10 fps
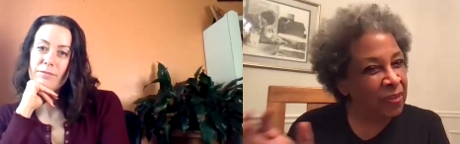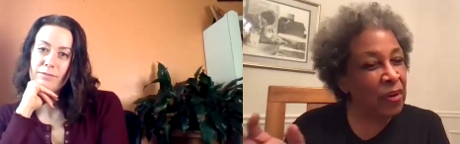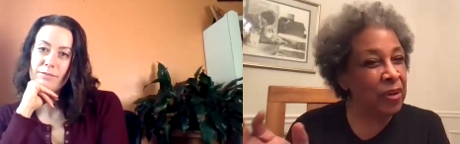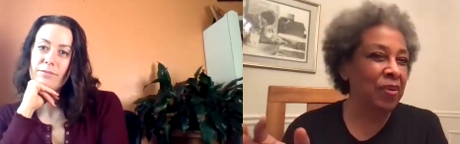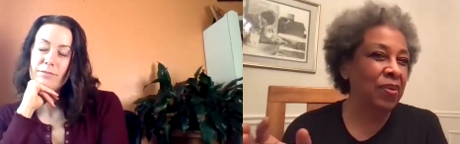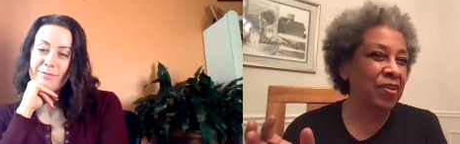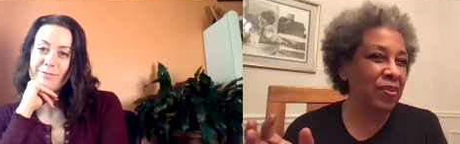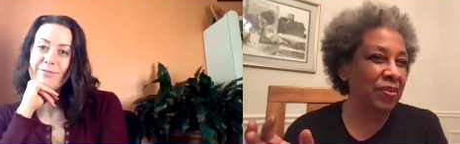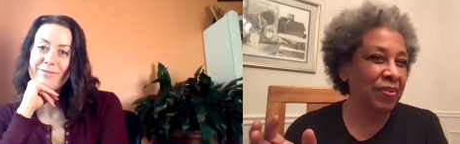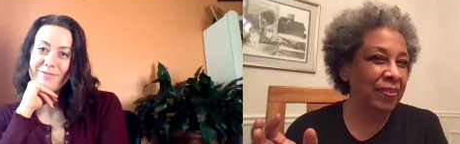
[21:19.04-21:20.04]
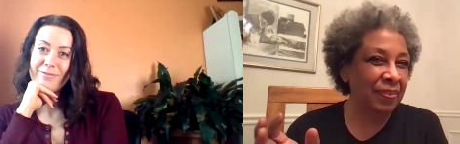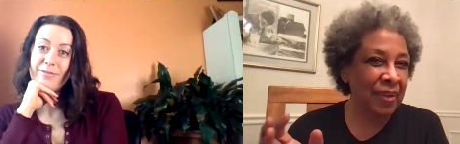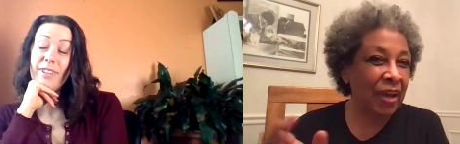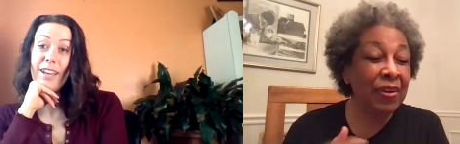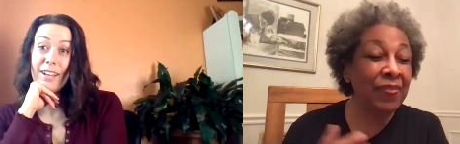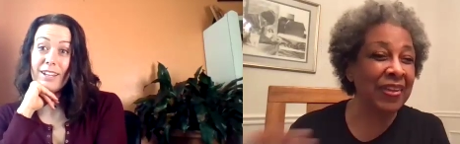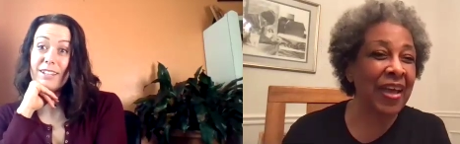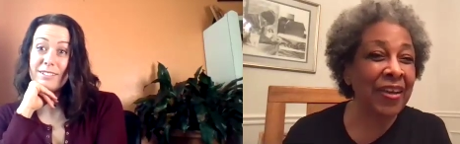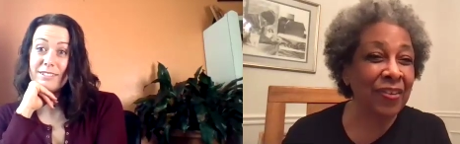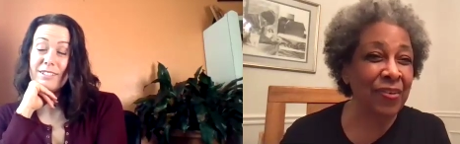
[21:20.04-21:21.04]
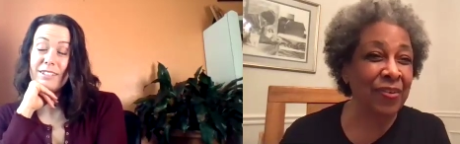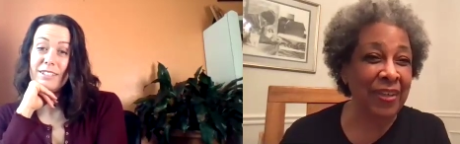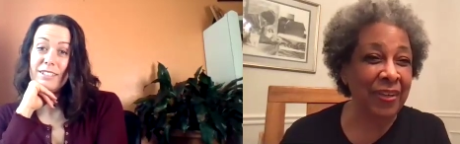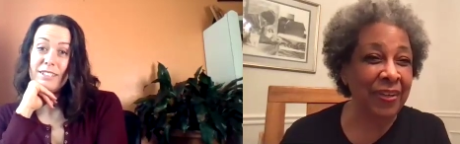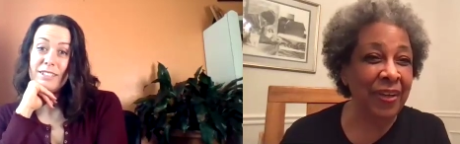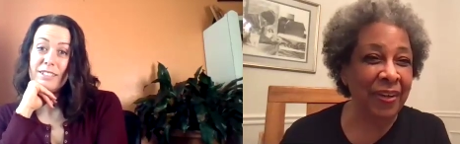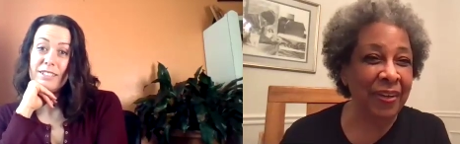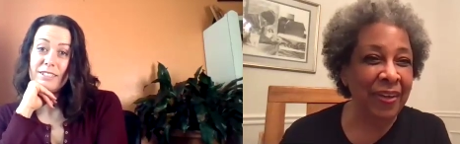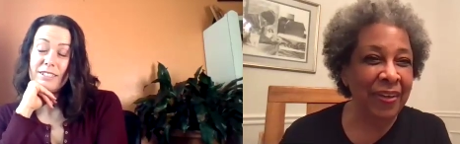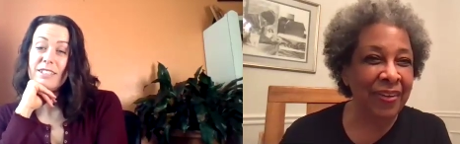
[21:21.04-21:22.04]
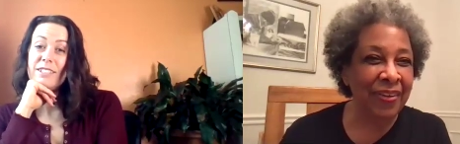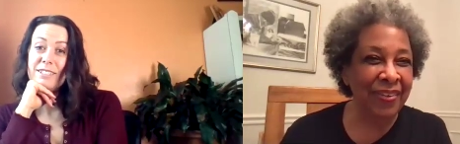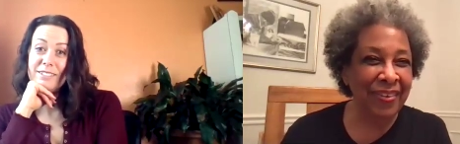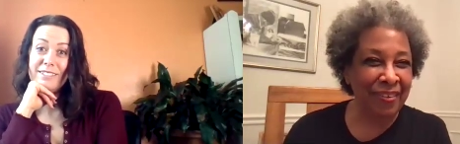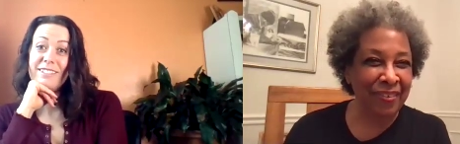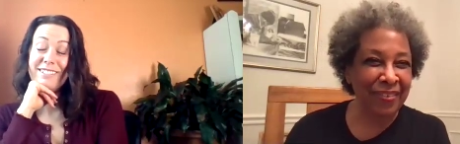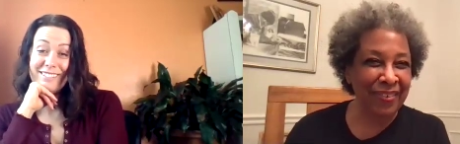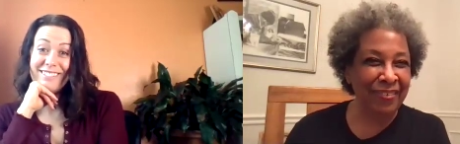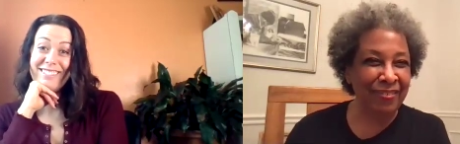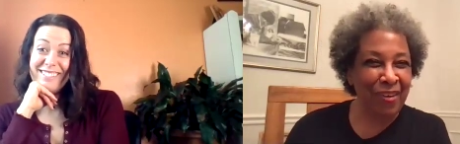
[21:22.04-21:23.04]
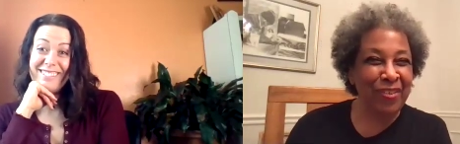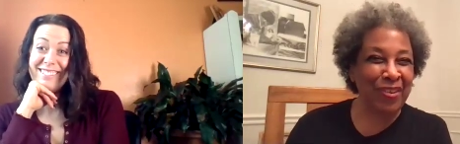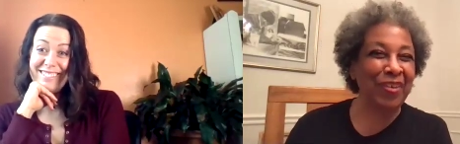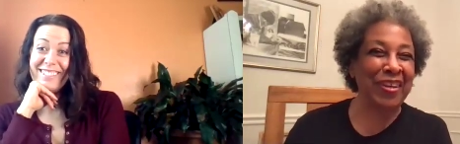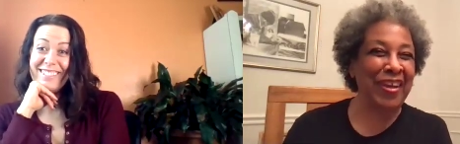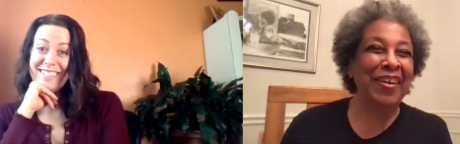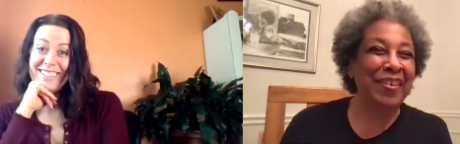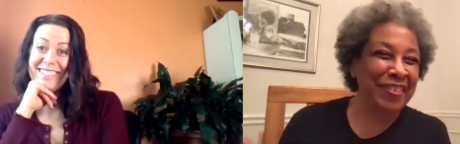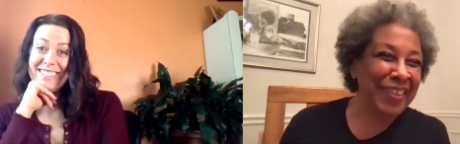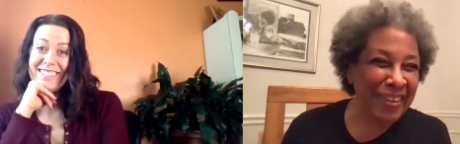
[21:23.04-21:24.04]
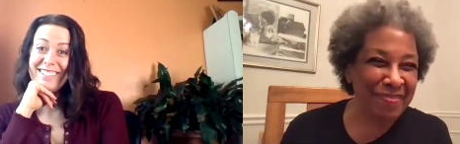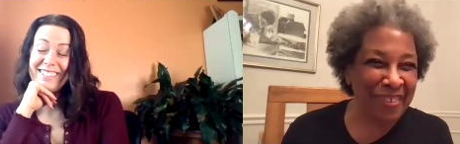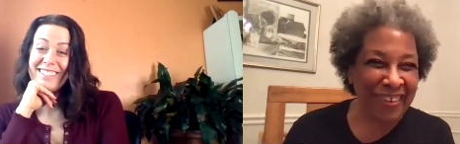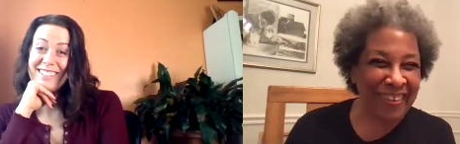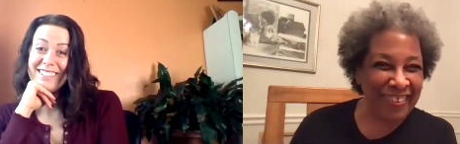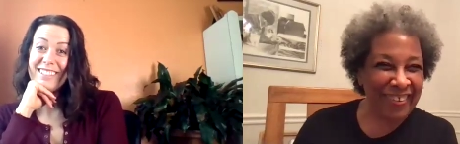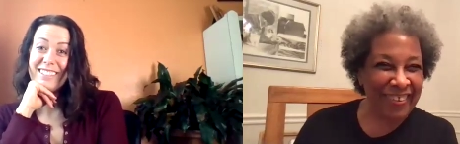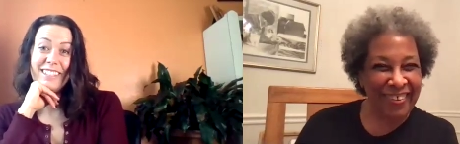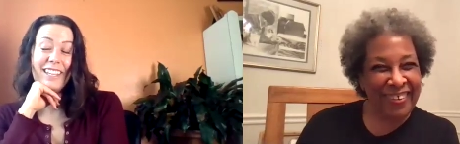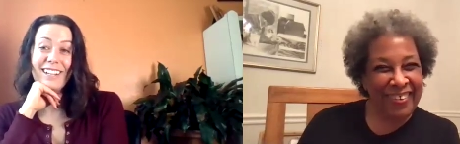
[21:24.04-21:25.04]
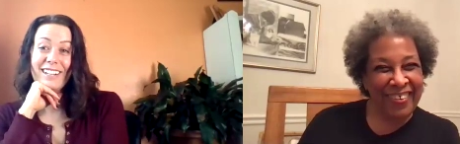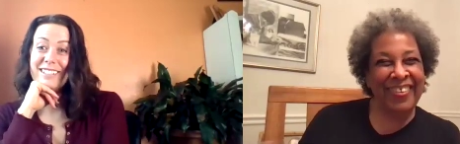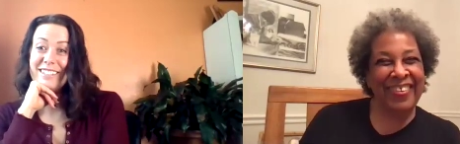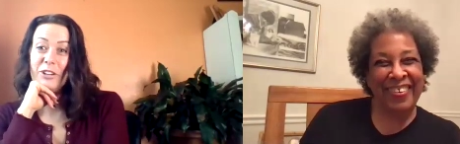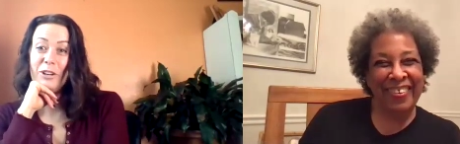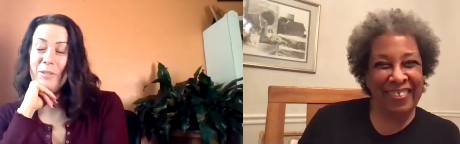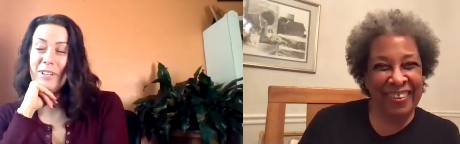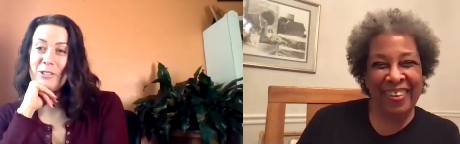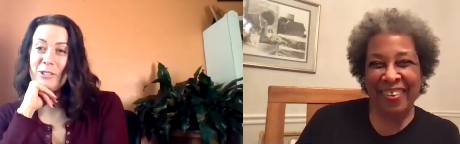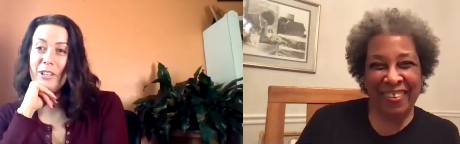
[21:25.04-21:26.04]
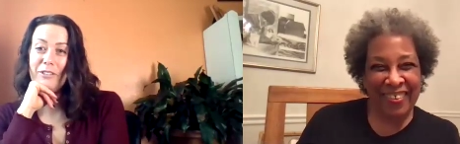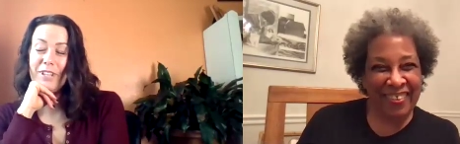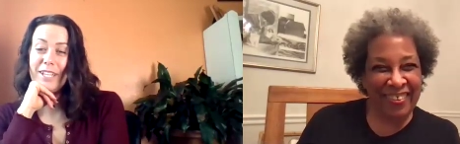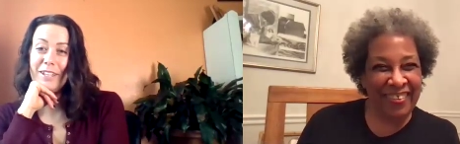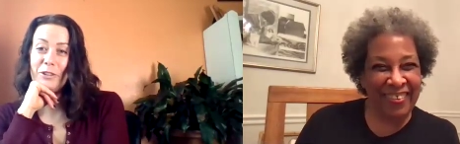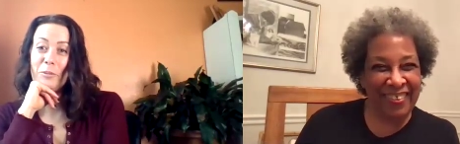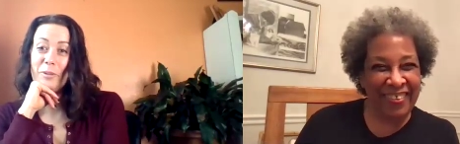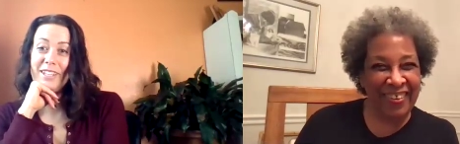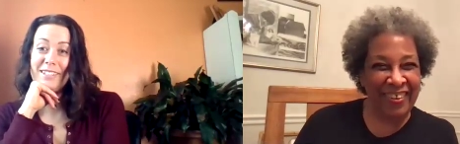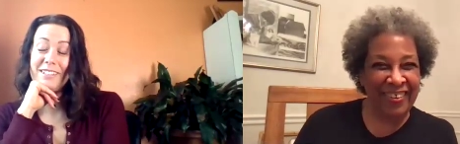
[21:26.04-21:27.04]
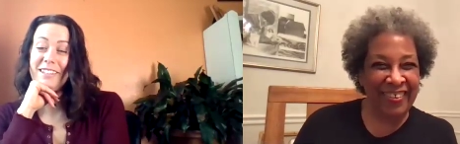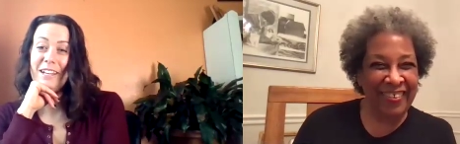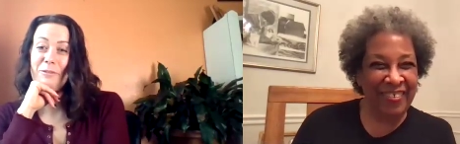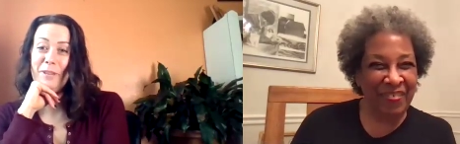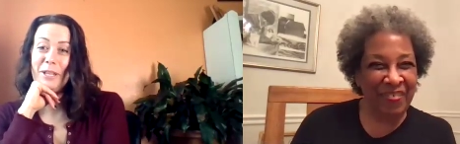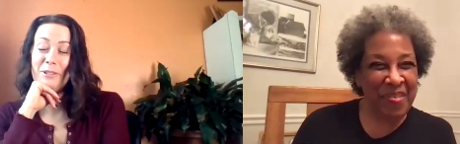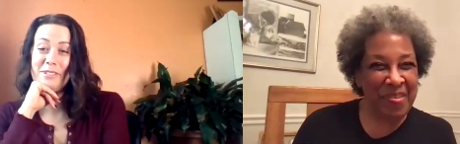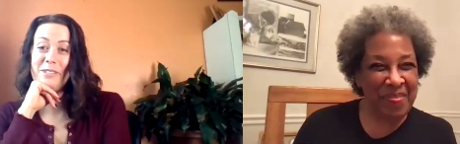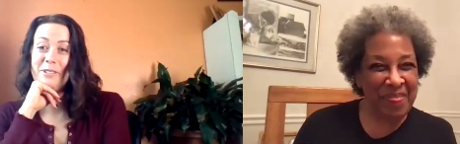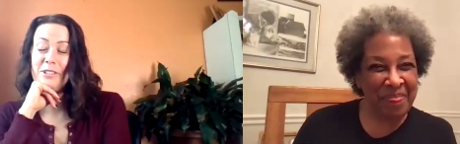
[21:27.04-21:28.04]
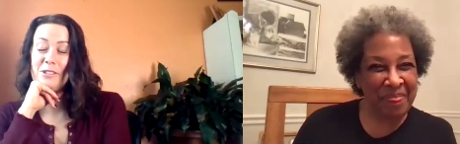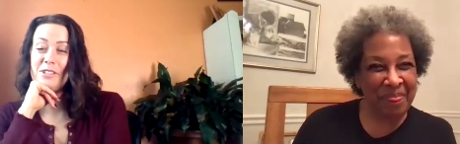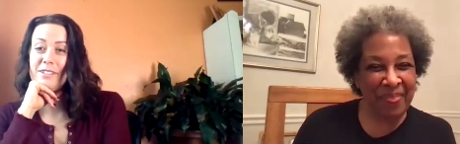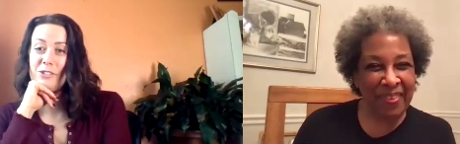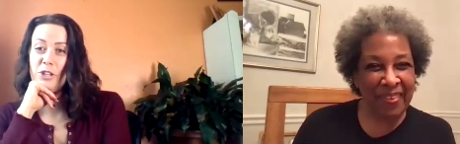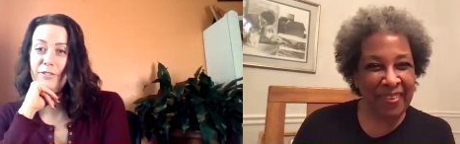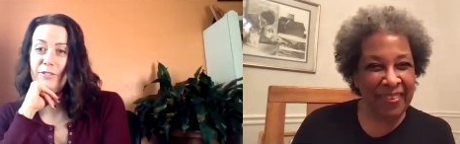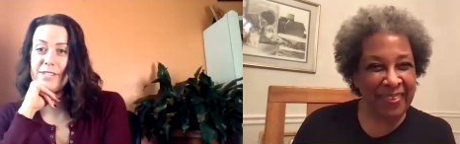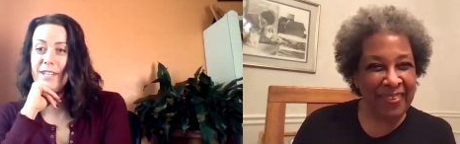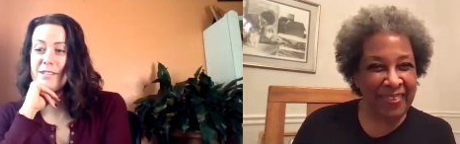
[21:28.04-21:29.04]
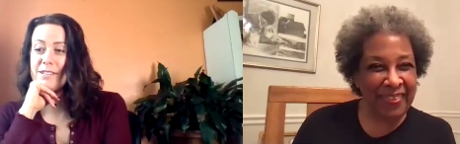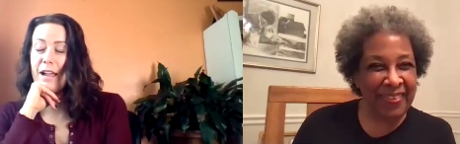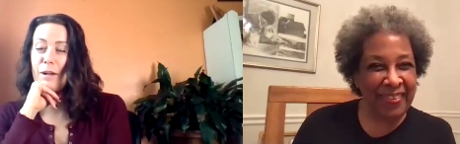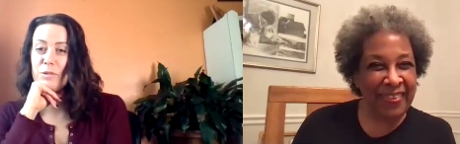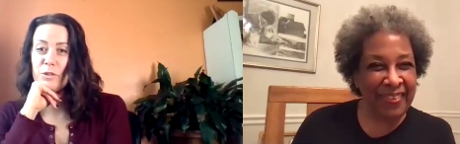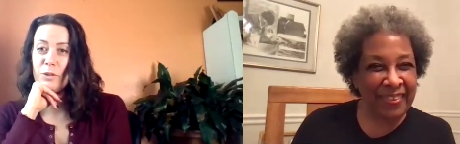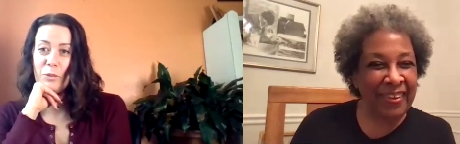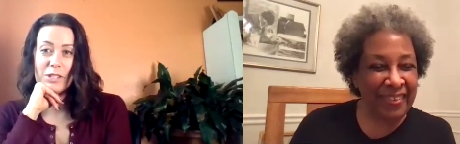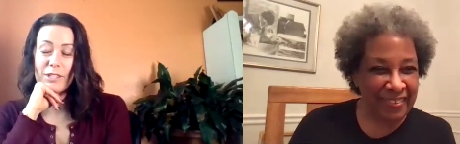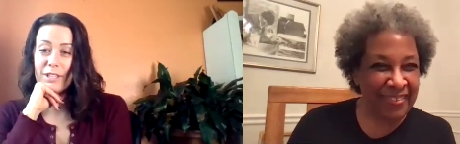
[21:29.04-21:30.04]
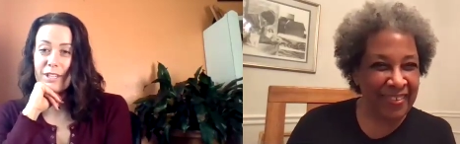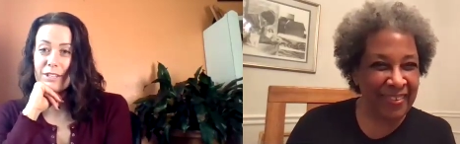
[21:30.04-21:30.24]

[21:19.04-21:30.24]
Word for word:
Speaker 1: a turkey burger. I don't yeah. even like turkey. Yeah. You know, roast turkey I don't eat, but
Speaker 2: yeah, no, I'm not a turkey fan either, but yeah. that, that meal is delicious. Chef Lizzie is an absolute yes. in the